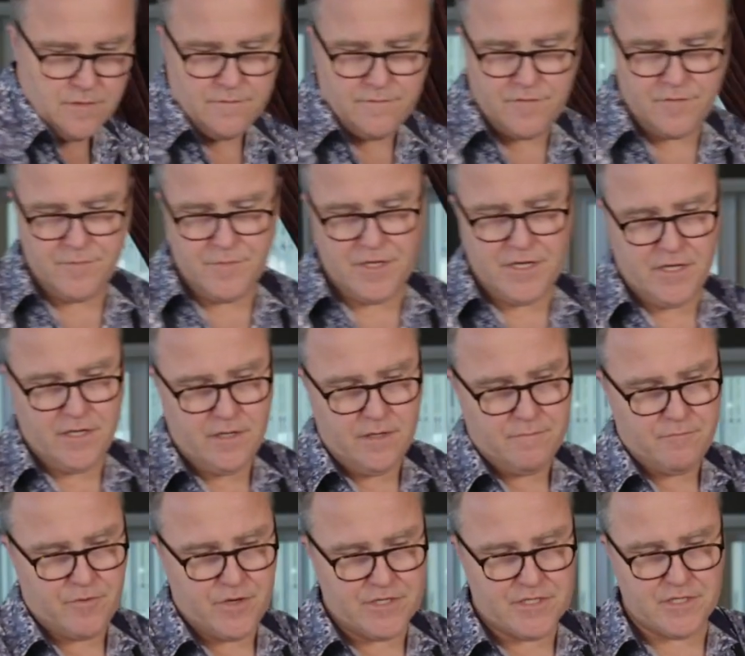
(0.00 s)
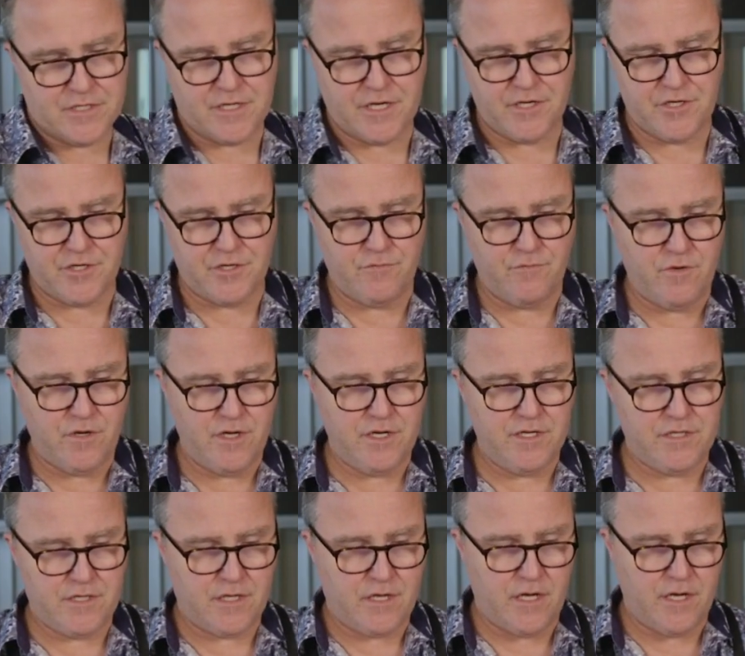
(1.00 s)
For me,
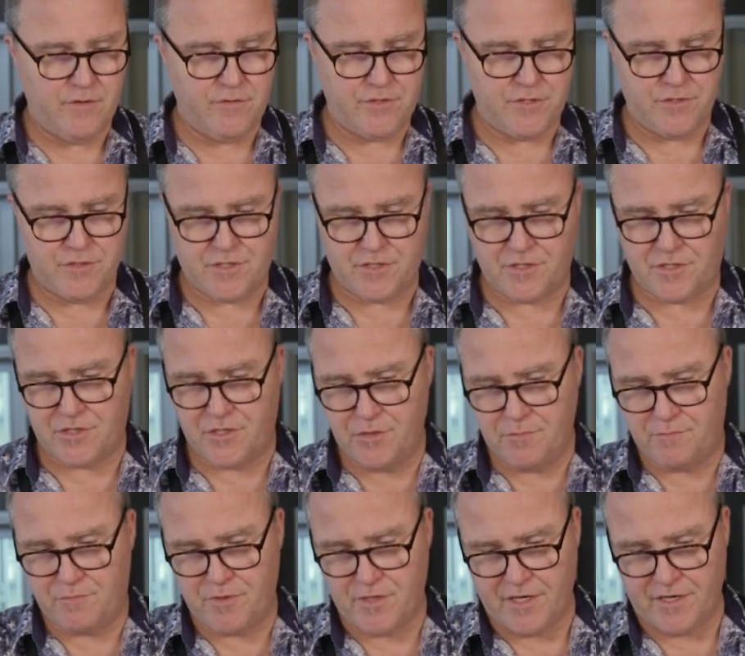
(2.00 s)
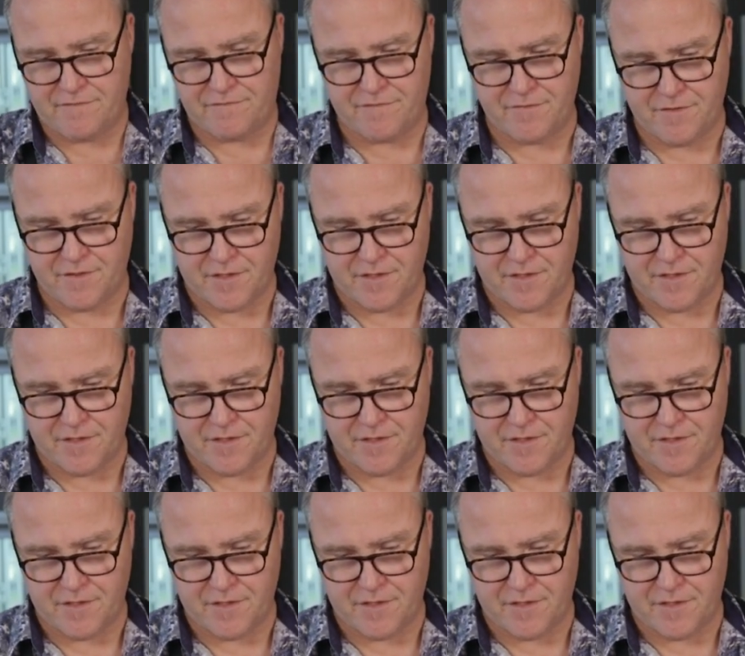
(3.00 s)
presentation-wise, I would use a soup plate for